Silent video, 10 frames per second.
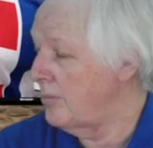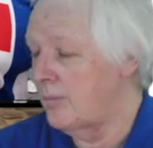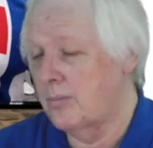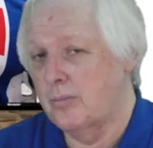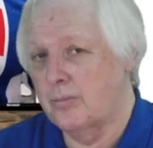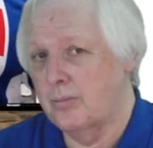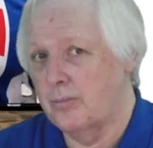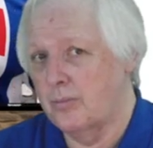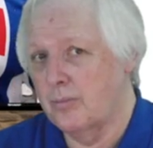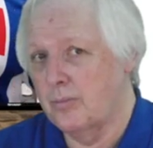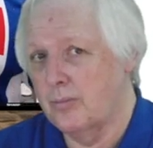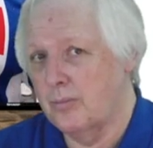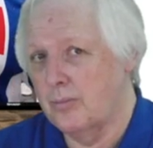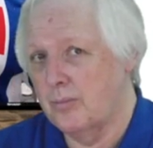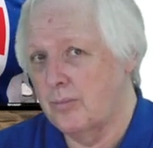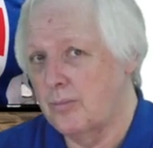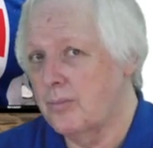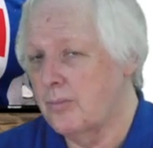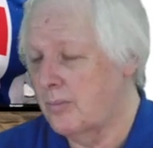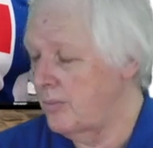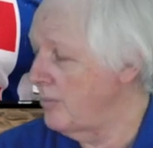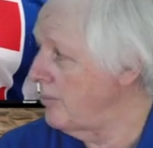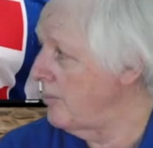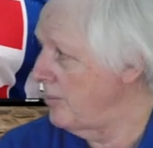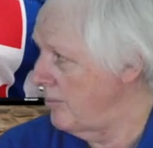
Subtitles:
[no speech]